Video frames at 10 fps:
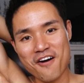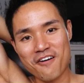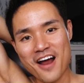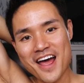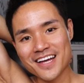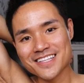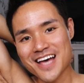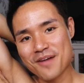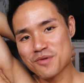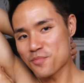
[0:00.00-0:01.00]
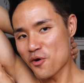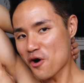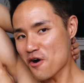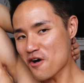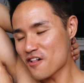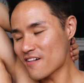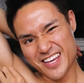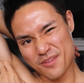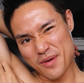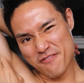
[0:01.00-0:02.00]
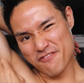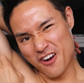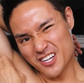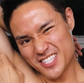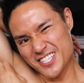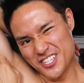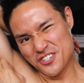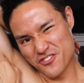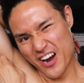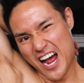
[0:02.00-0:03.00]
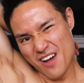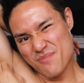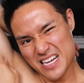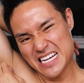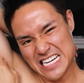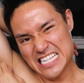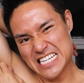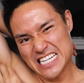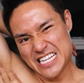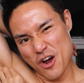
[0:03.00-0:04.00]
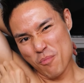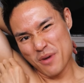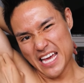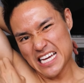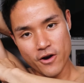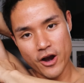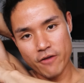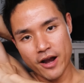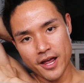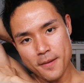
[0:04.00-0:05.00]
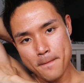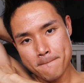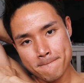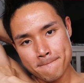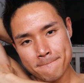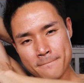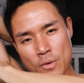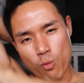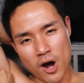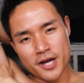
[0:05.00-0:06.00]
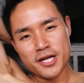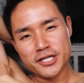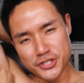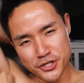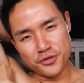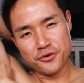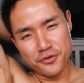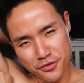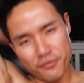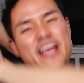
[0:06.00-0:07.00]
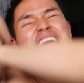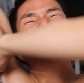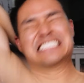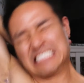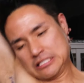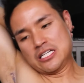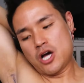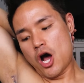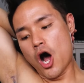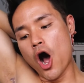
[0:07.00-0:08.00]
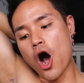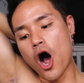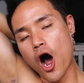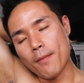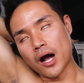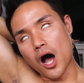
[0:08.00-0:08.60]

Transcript: All right, time to pull. Dig a bit first to grab an opening. All right, ready? One, two, three. Oh my